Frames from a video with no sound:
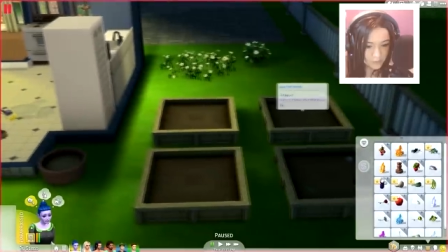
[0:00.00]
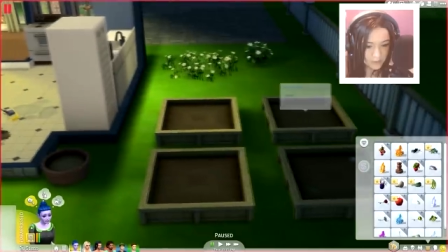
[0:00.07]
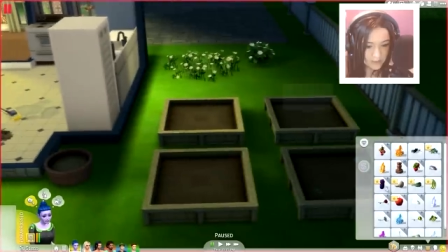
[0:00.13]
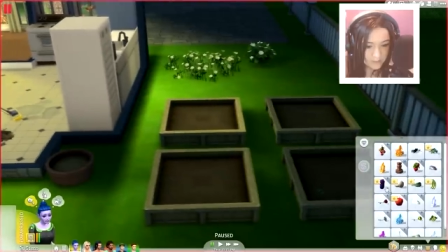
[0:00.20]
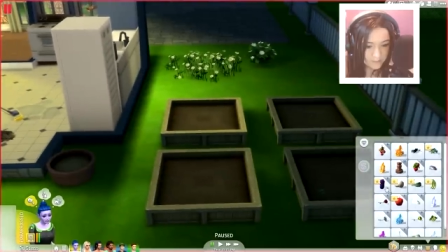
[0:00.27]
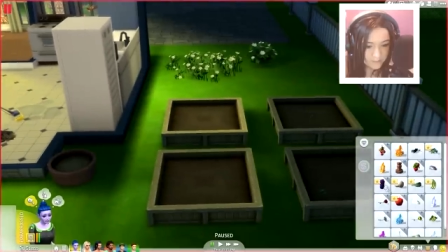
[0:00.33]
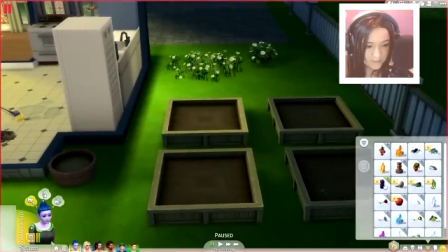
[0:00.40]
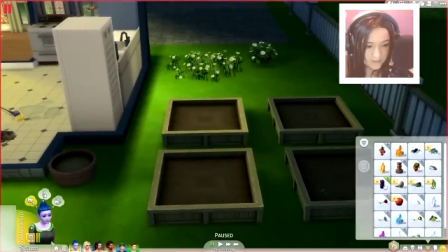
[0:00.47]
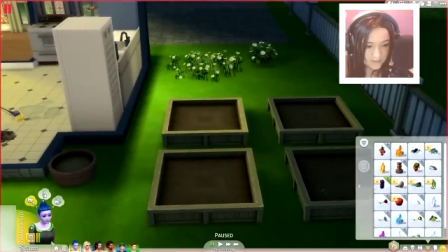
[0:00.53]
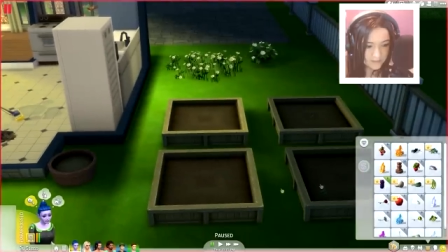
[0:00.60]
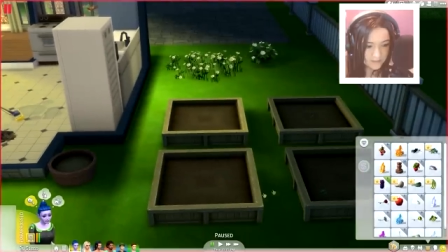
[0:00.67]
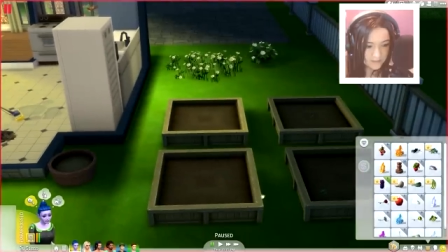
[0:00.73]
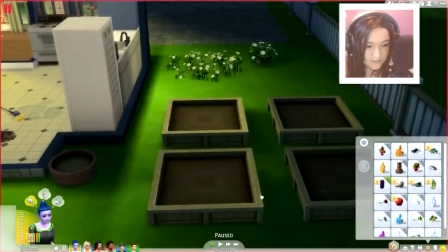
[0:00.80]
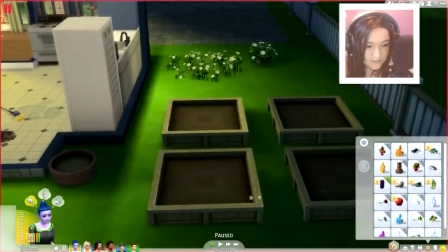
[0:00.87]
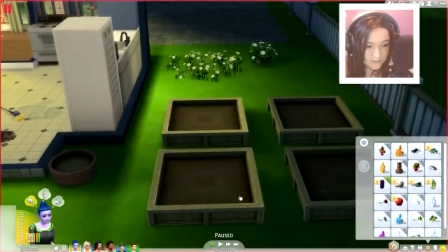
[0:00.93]
Grapes.
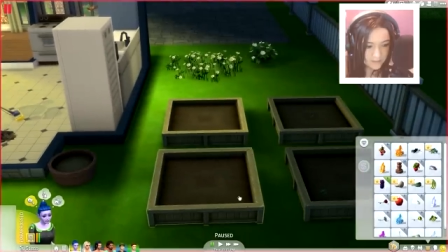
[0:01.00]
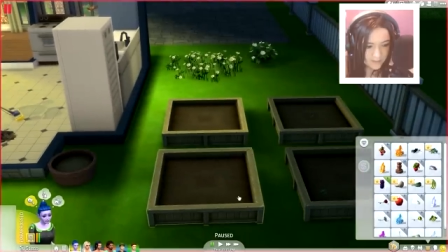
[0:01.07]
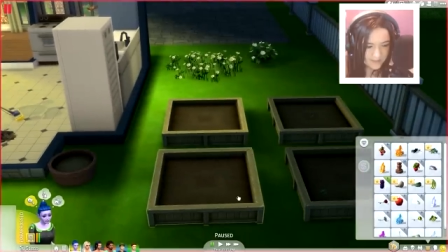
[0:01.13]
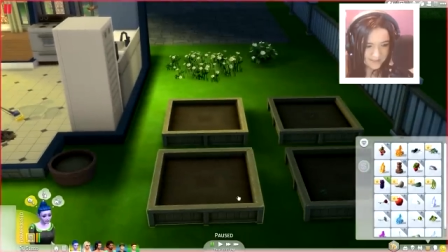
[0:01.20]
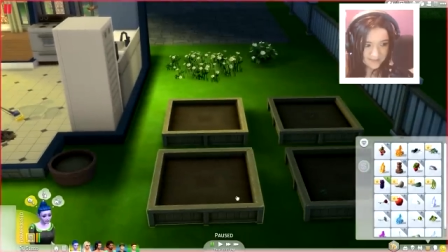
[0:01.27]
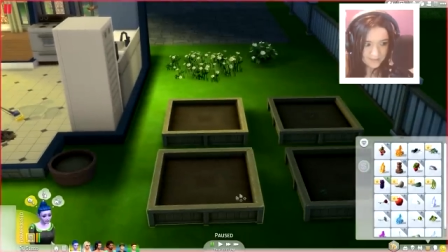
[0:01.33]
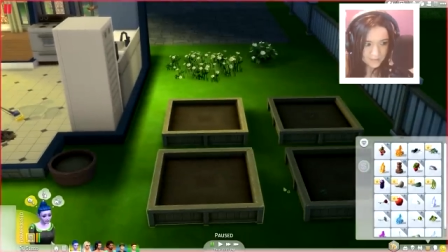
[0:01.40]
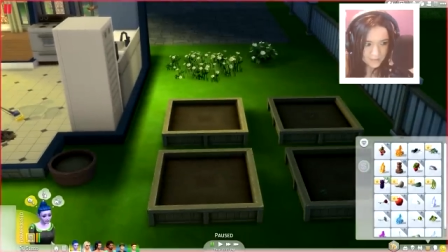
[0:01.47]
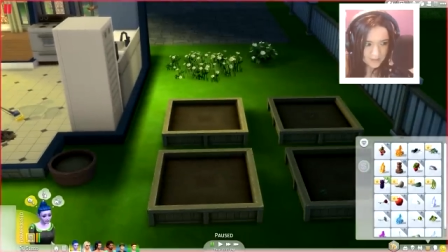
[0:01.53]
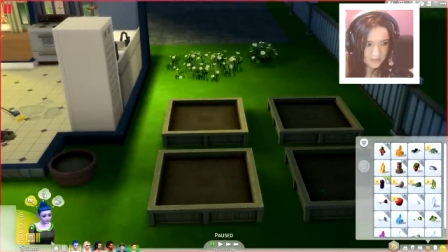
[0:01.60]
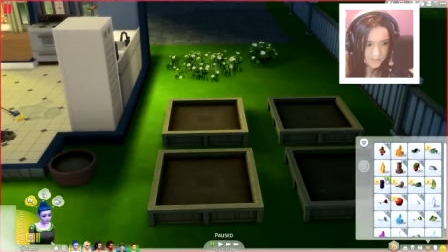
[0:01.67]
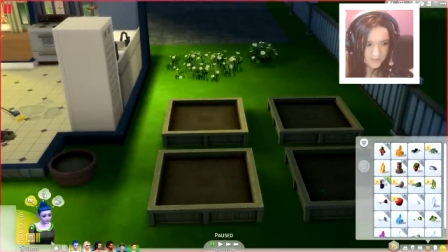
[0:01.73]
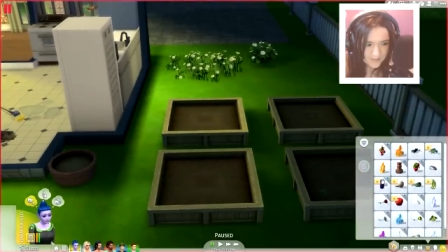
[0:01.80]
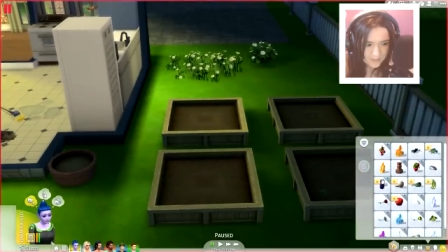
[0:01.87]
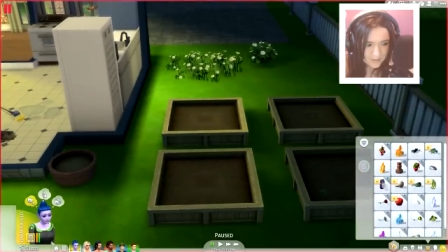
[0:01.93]
Do I need
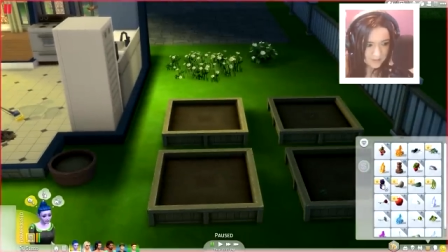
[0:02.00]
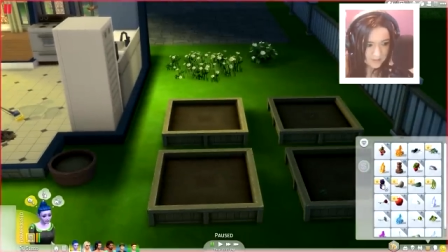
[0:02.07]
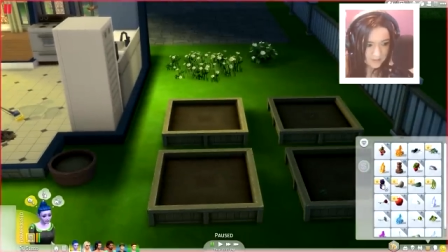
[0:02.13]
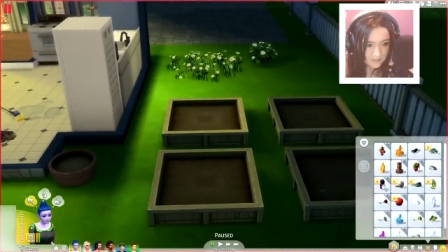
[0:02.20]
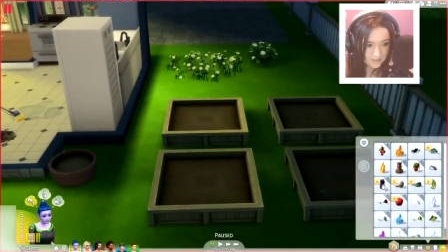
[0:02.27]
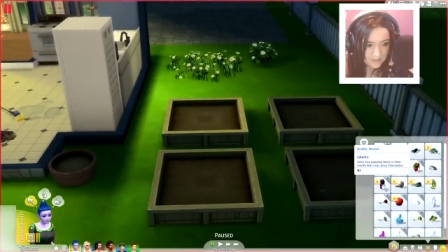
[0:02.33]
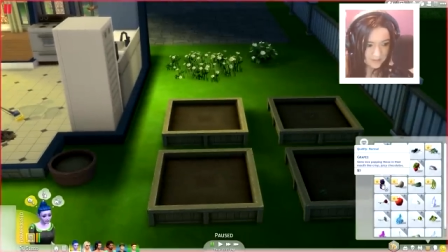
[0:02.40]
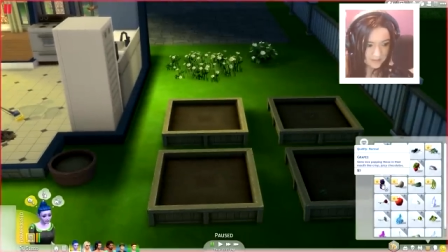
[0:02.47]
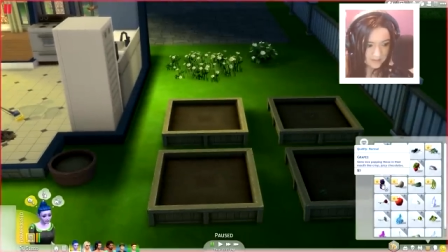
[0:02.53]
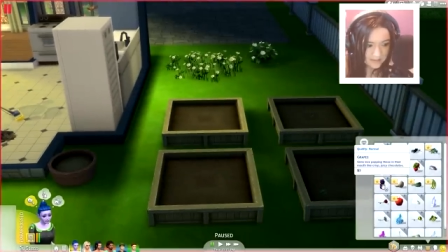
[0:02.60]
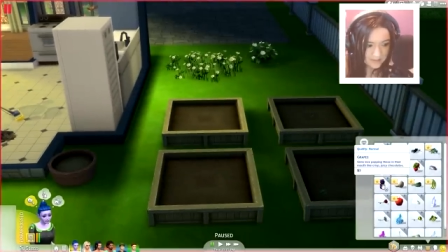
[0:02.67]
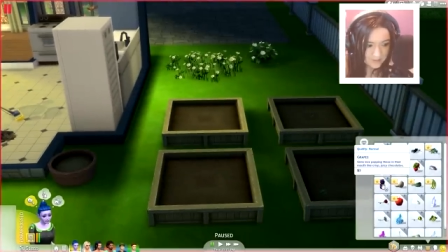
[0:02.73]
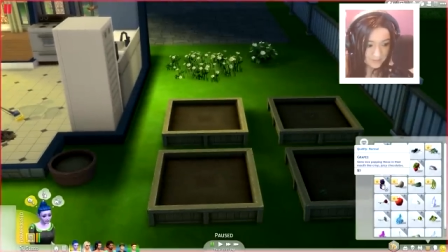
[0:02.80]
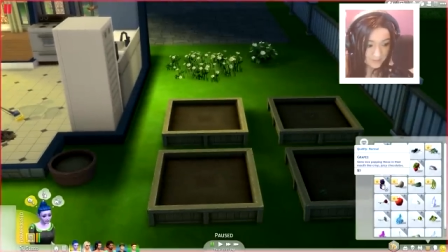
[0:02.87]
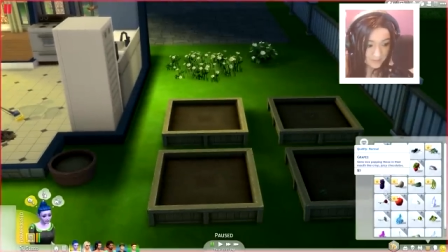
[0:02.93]
grapes? I really don't think I
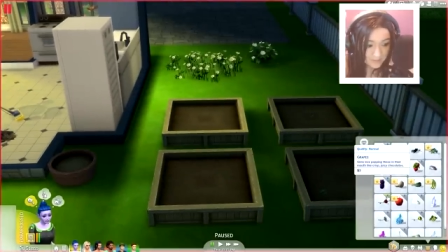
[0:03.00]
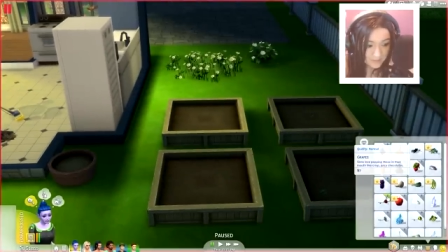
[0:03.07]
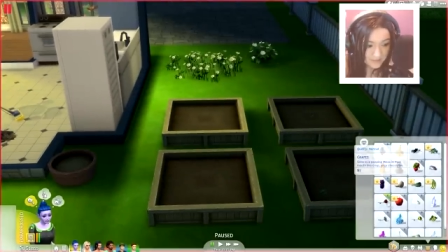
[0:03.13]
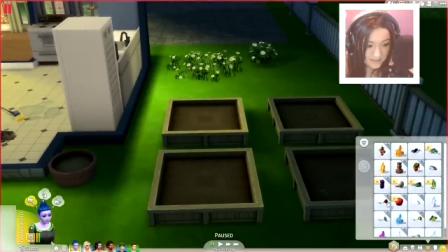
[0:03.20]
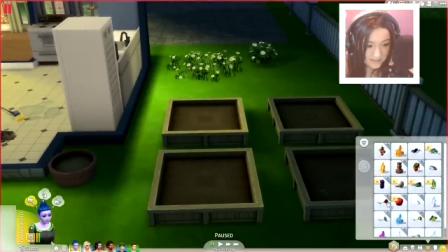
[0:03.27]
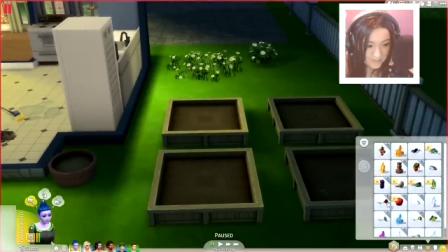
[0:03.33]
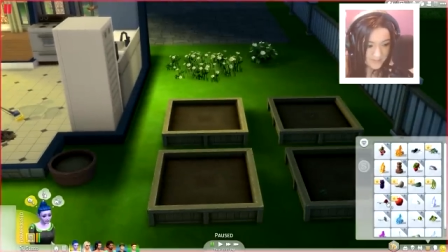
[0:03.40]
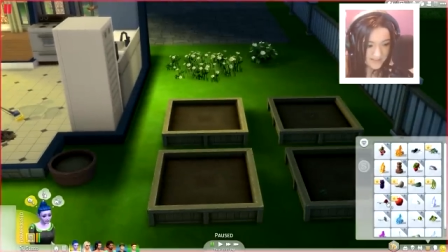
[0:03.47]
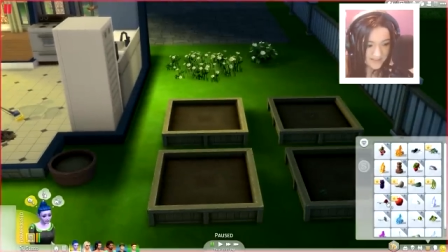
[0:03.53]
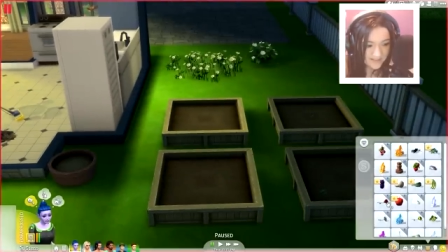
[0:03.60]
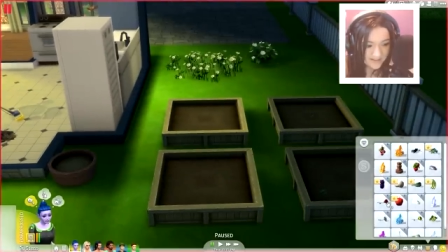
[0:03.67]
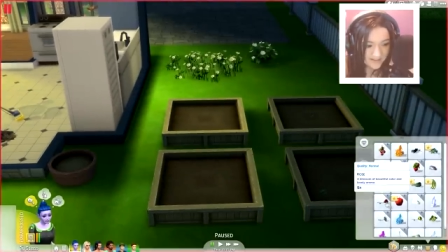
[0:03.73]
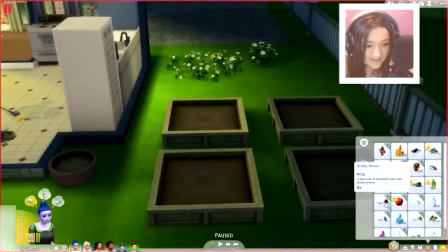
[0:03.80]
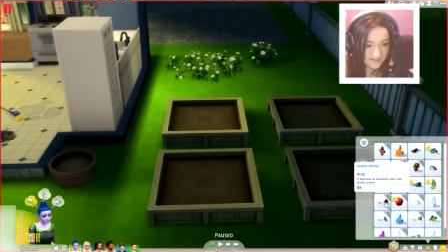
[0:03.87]
need to grow grapes.